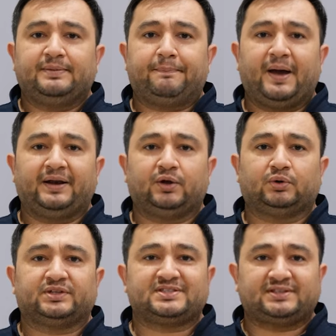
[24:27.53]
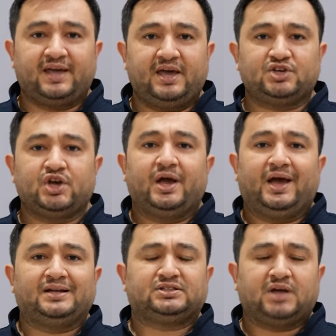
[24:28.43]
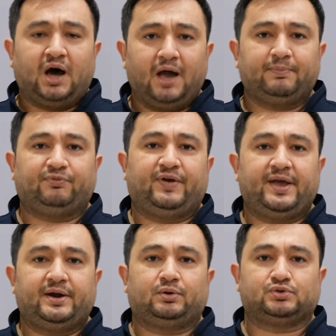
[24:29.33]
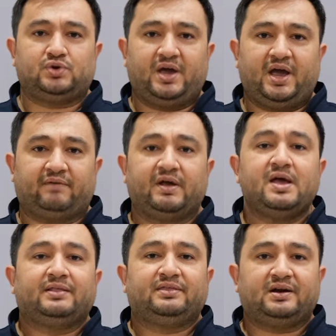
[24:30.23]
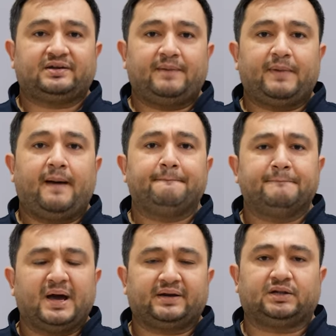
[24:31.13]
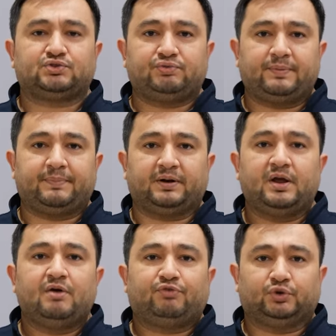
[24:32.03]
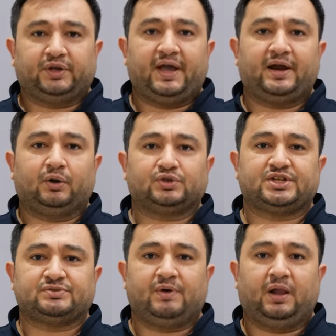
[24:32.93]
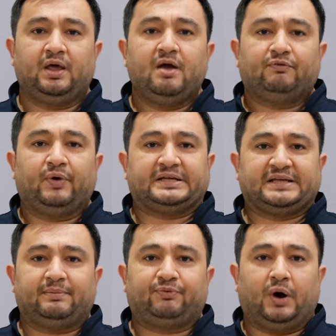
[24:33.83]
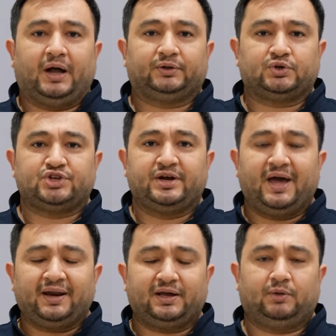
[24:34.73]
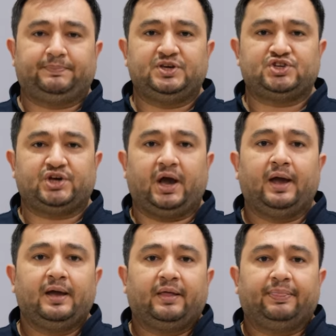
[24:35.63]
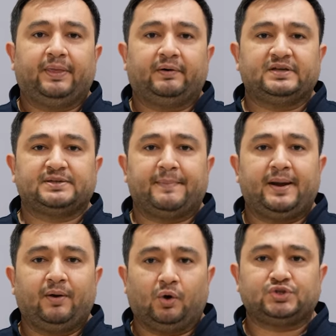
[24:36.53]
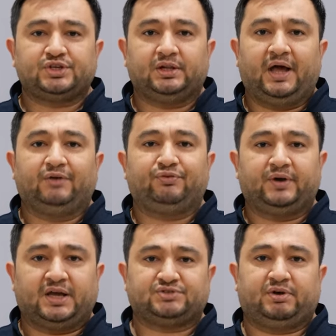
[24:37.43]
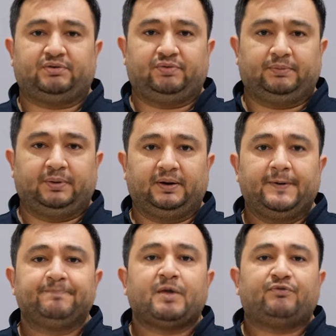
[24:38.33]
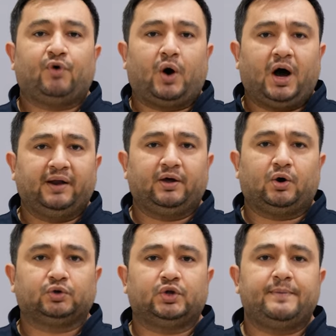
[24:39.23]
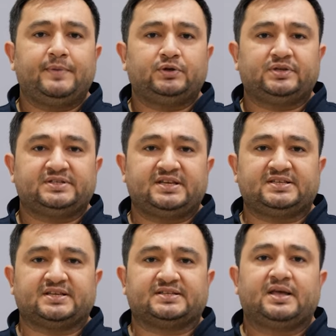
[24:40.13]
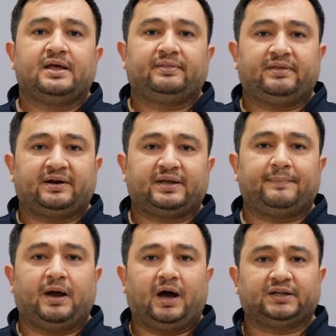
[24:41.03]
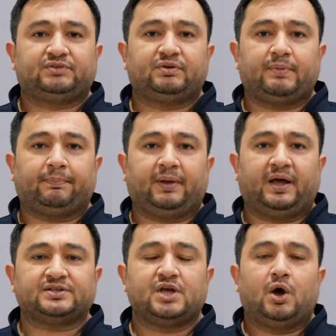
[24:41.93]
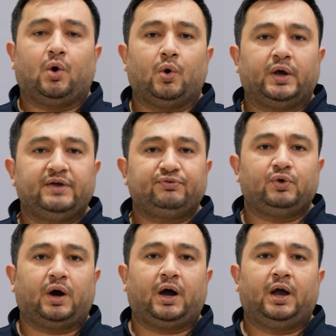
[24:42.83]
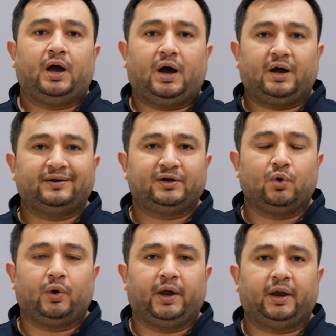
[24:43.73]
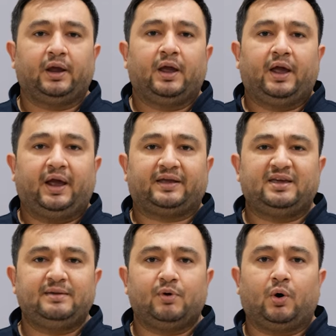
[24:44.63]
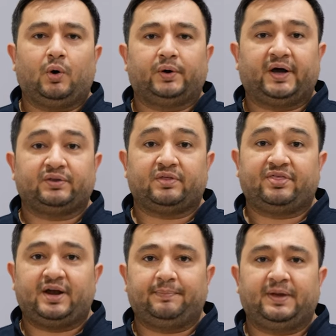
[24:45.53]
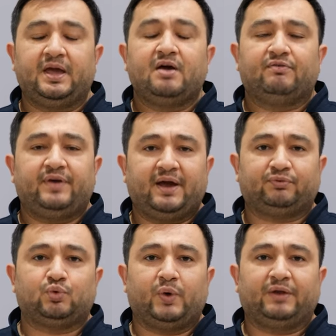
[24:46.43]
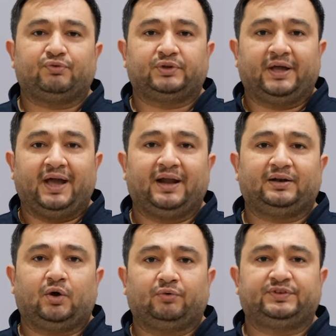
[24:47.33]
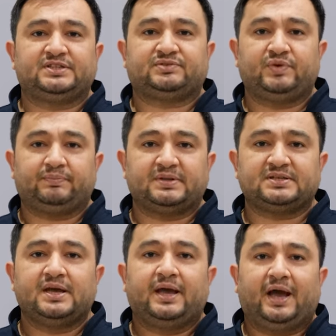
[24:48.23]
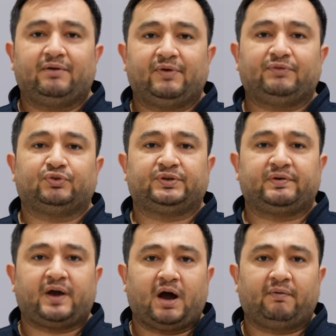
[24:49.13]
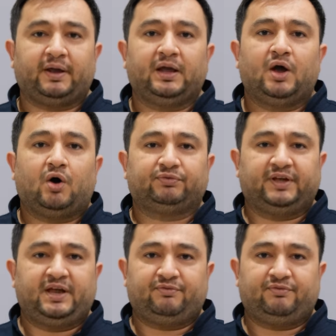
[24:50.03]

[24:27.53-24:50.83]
depending on the stage and type of hair loss you have, there can be a medical treatment for the hair loss as well. For example, for androgenetic alopecia, there is a minoxidil and finasteride treatment. For other autoimmune diseases, there can be other treatment plans, or if you are undergoing a chemo or radiotherapy, we have to wait for the end of these treatments and wait for the recovery of the hair